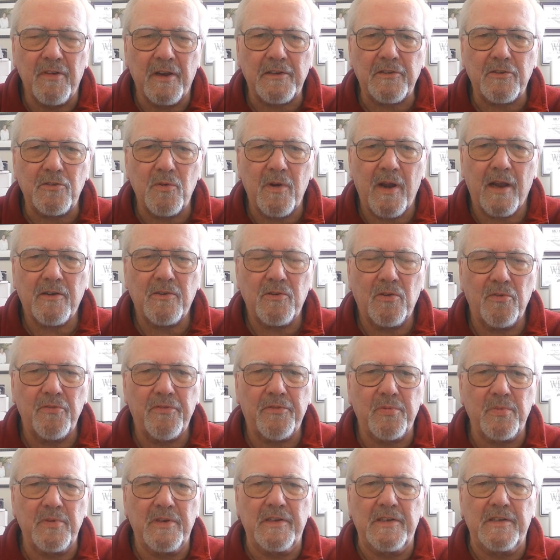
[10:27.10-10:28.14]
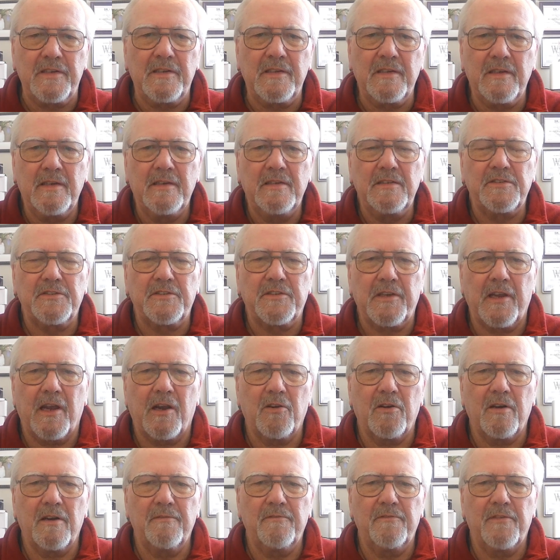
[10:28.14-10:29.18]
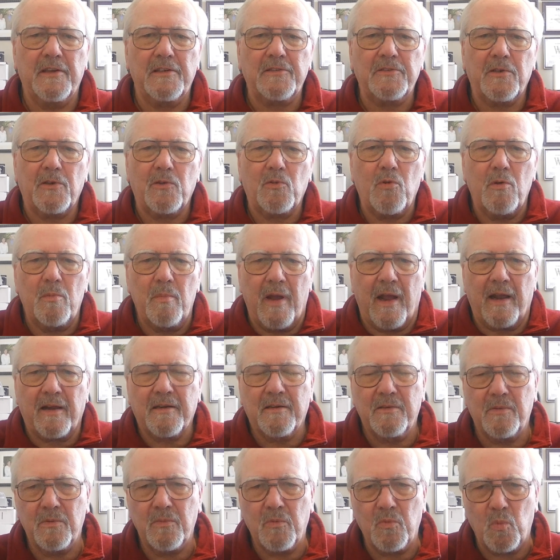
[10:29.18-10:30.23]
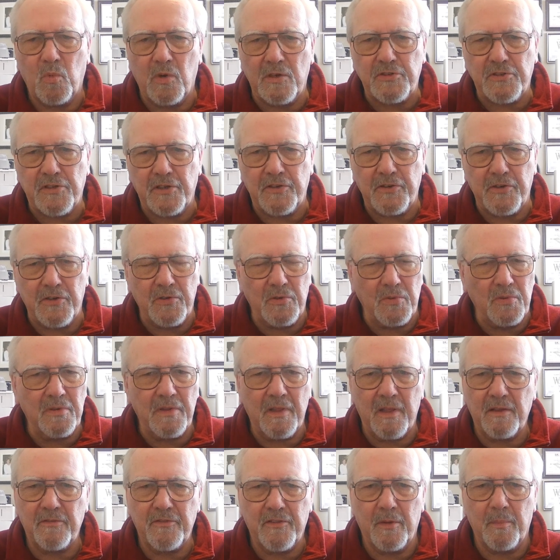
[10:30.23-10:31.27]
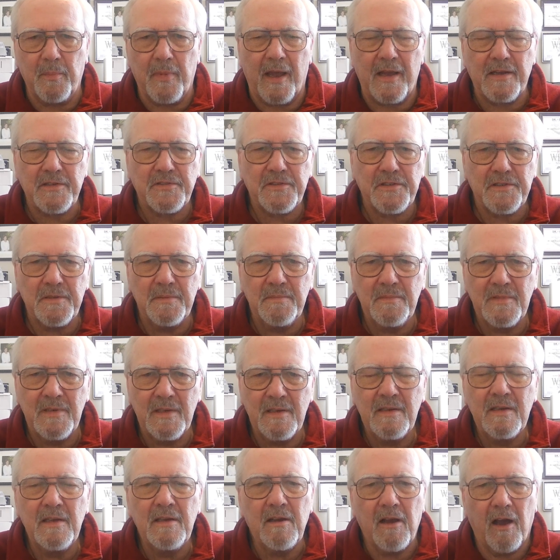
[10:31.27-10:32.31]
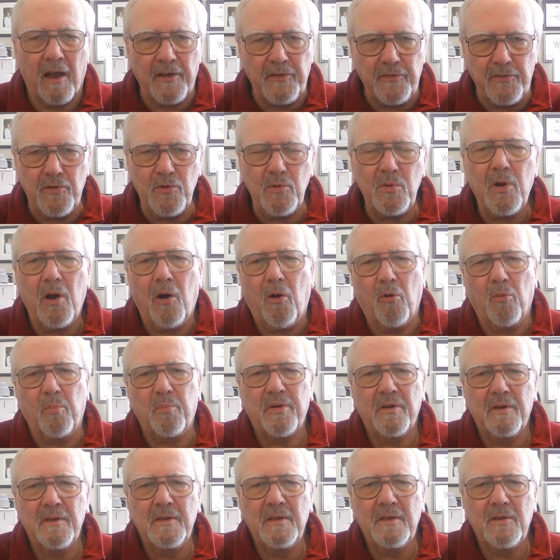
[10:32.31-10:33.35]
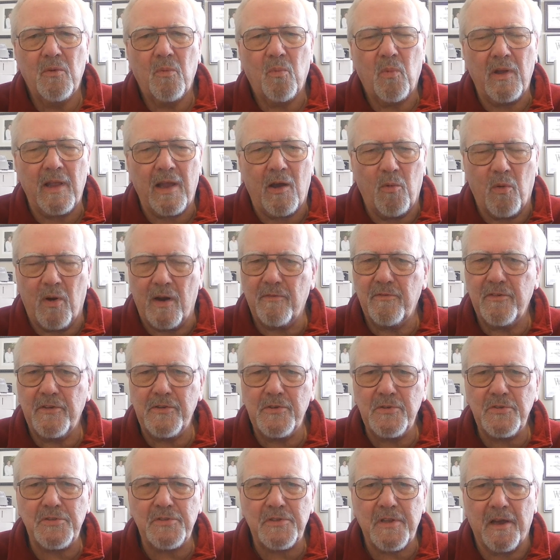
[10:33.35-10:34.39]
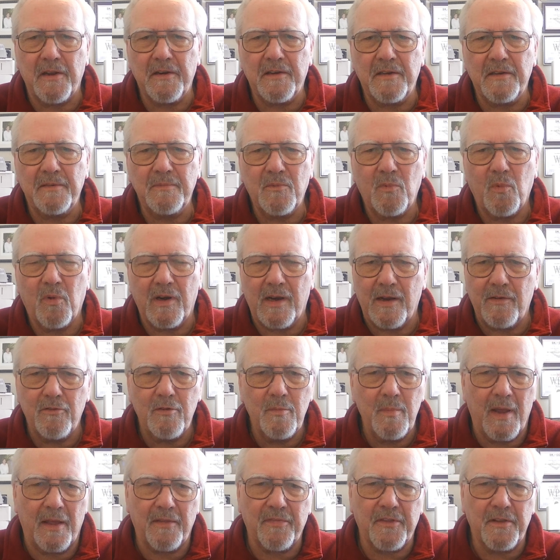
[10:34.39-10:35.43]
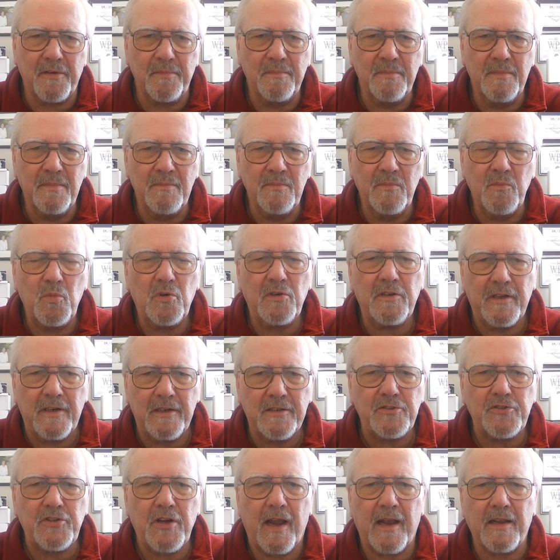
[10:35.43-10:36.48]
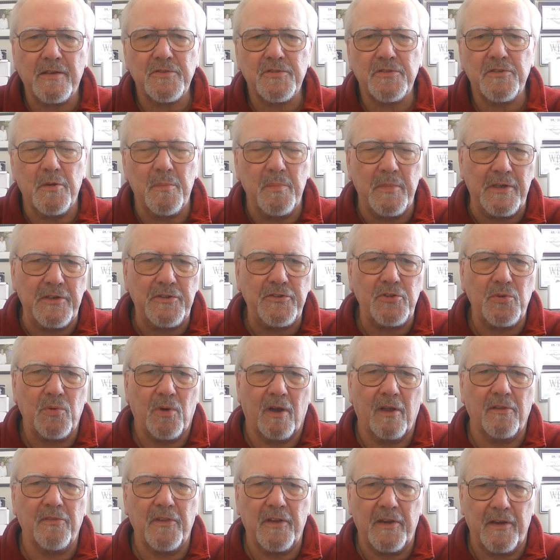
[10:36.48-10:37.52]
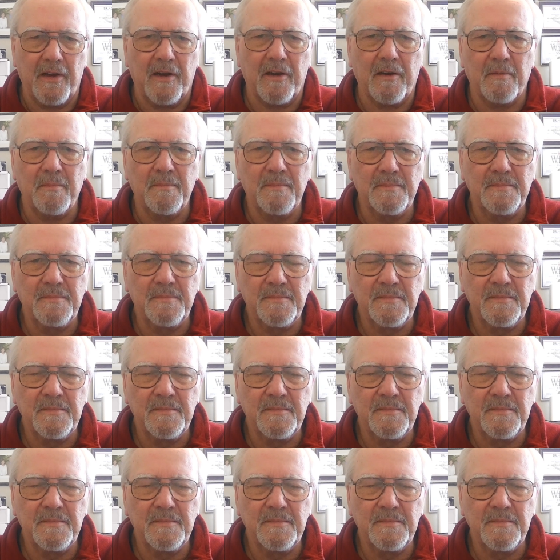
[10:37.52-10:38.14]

Victor Echo 3, Sierra Victor, Quebec, wishing you the best. I do hope, however you study, whatever method, we'll get a chance to meet you on the air.